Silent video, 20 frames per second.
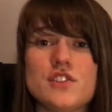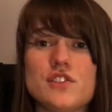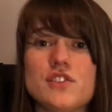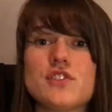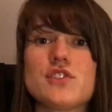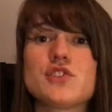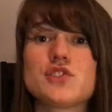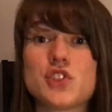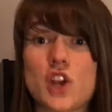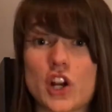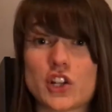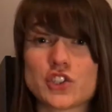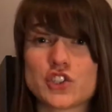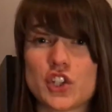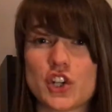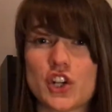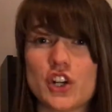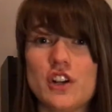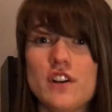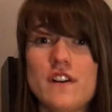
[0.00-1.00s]

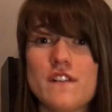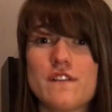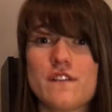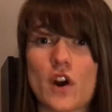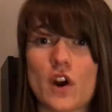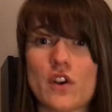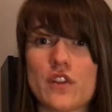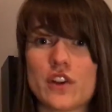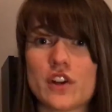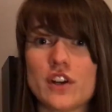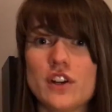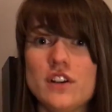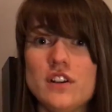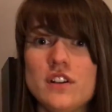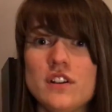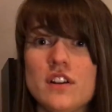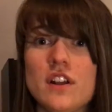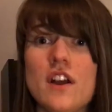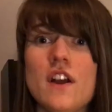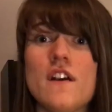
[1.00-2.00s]
structure farther
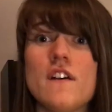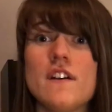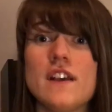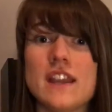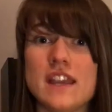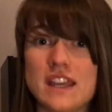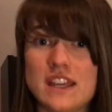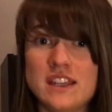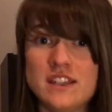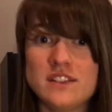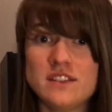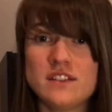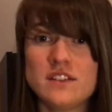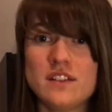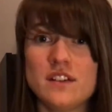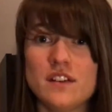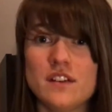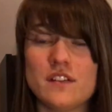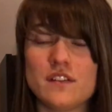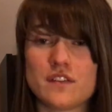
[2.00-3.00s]
in
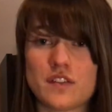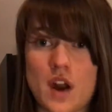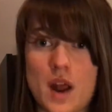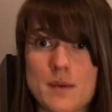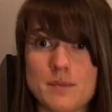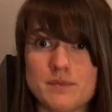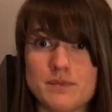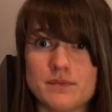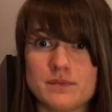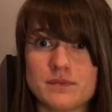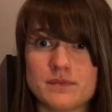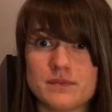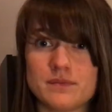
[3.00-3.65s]
from.